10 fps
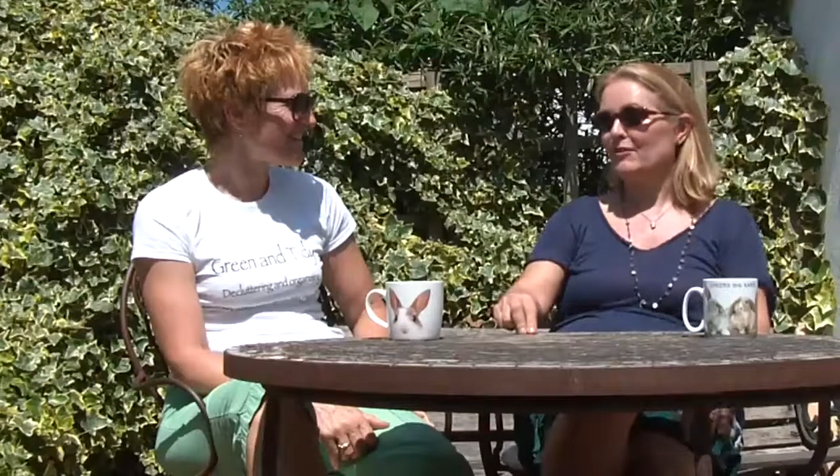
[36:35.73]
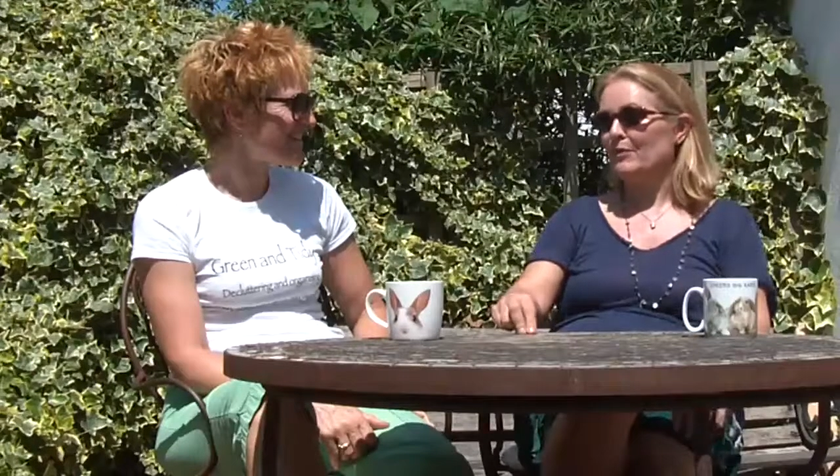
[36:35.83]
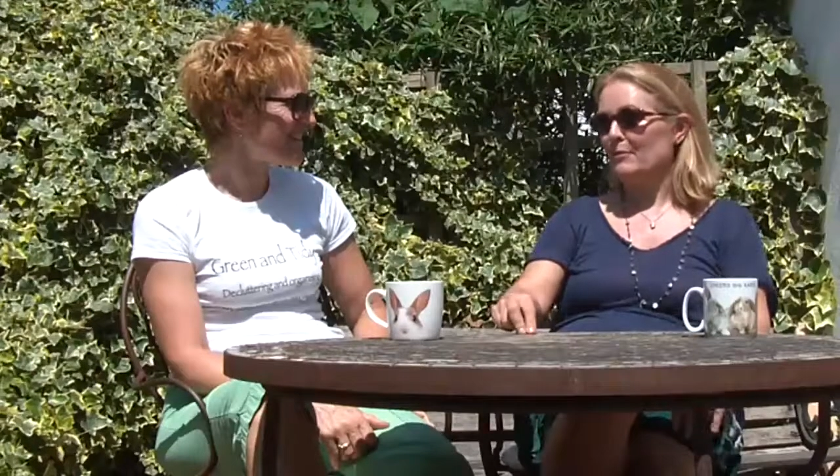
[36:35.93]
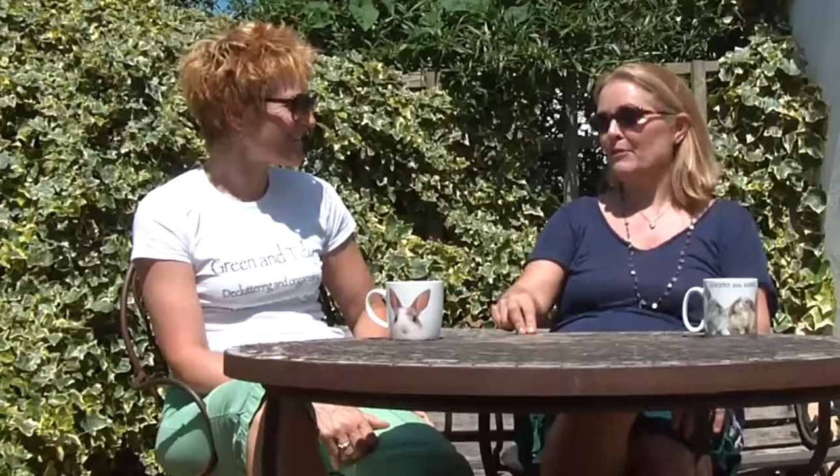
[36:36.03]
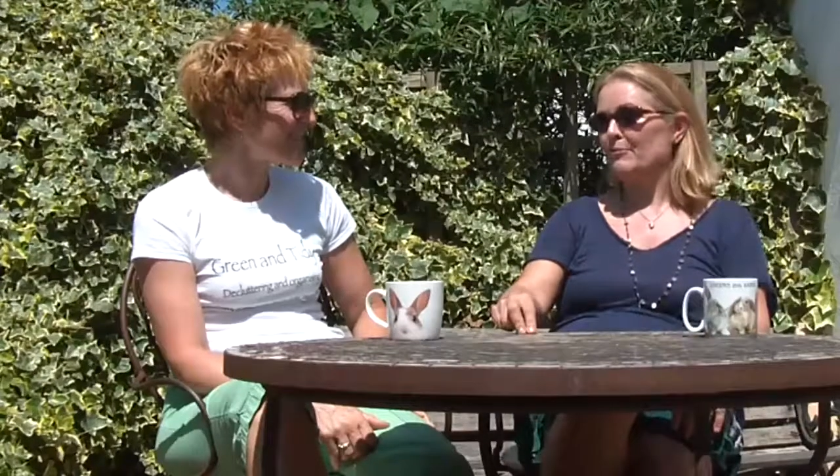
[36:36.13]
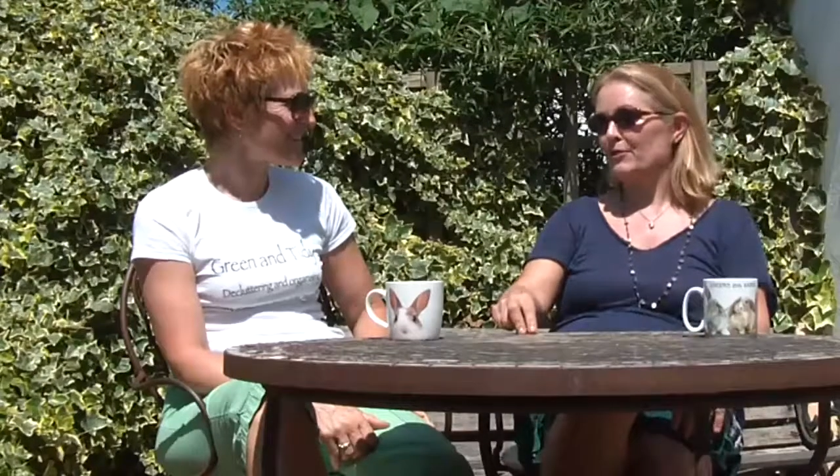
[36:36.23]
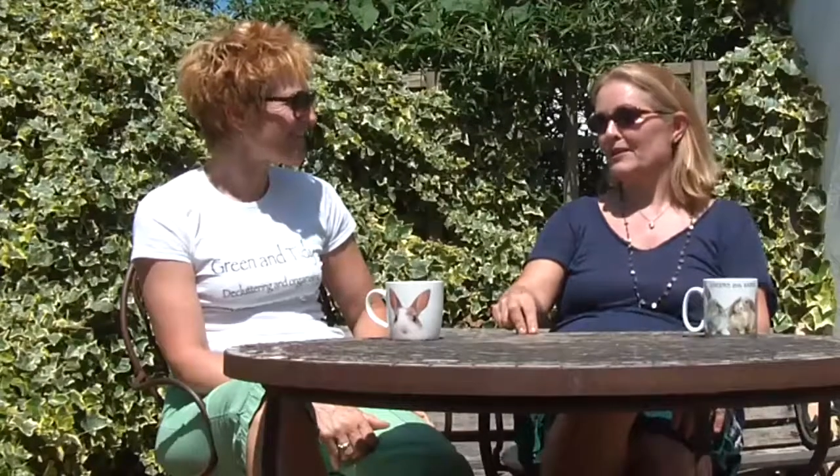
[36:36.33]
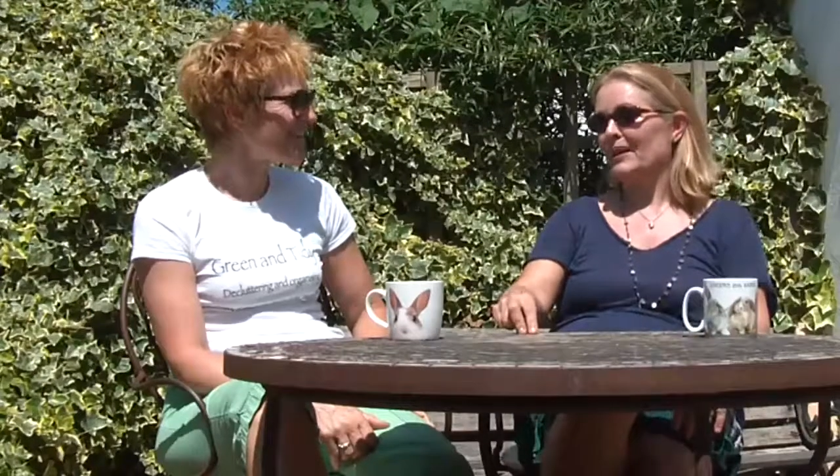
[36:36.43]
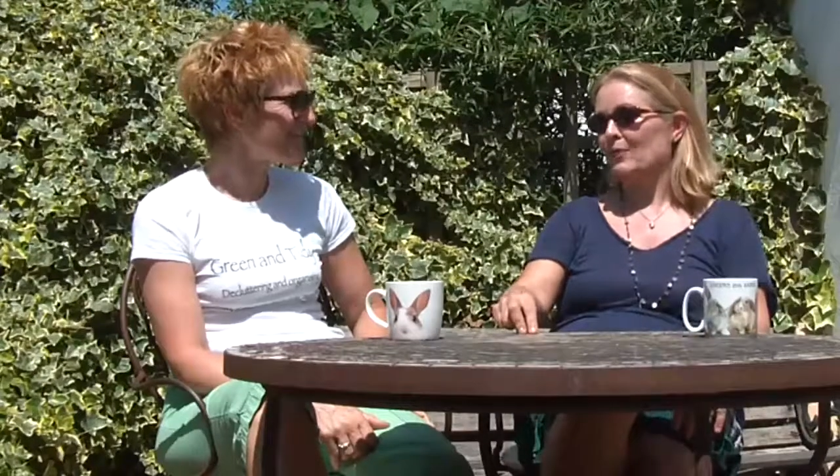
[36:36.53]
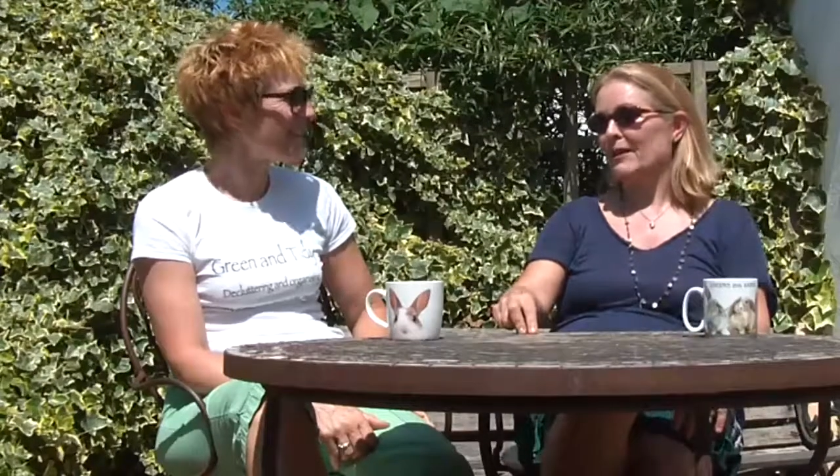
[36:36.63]
of people are
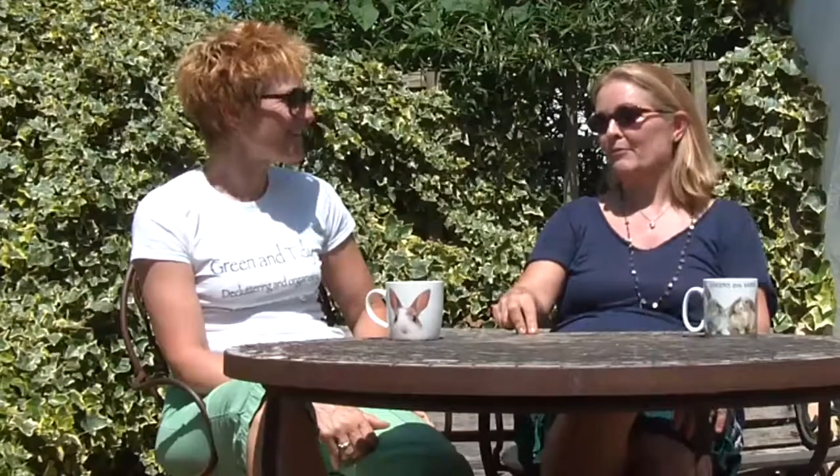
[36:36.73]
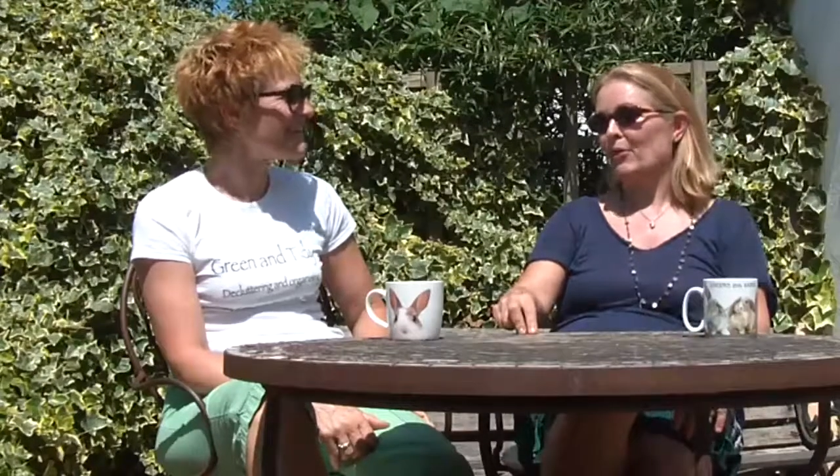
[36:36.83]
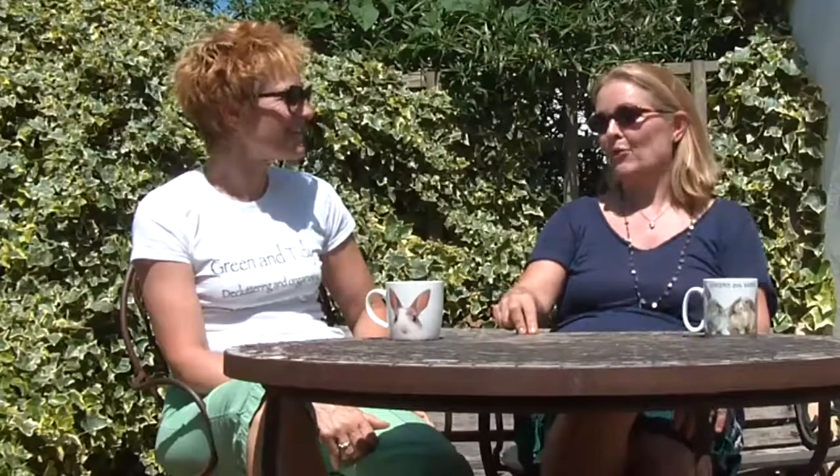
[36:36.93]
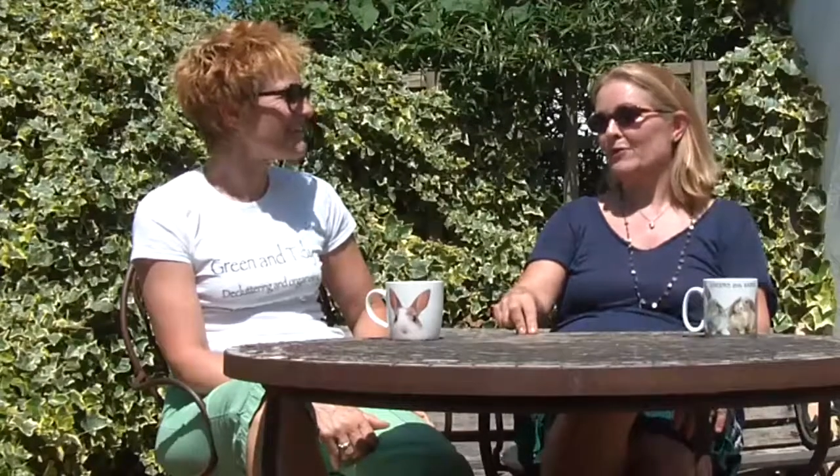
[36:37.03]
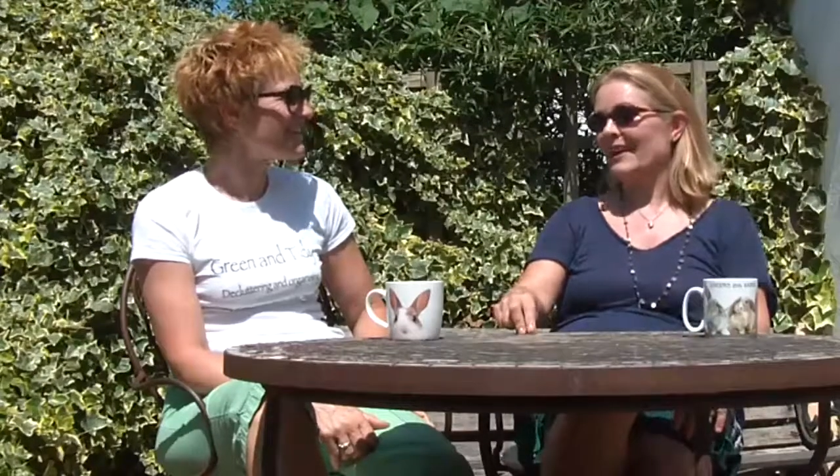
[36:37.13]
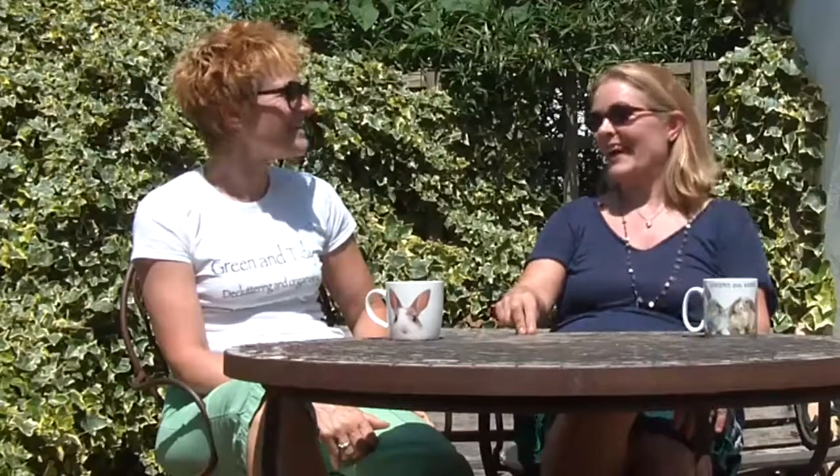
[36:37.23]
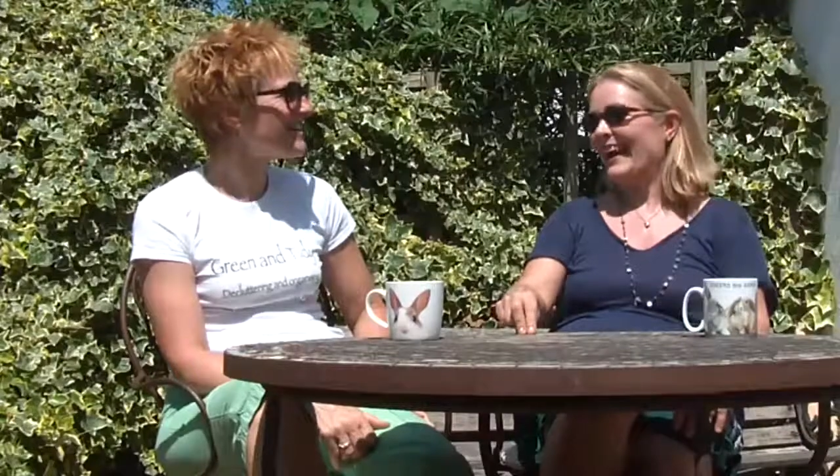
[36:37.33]
putting that weight back on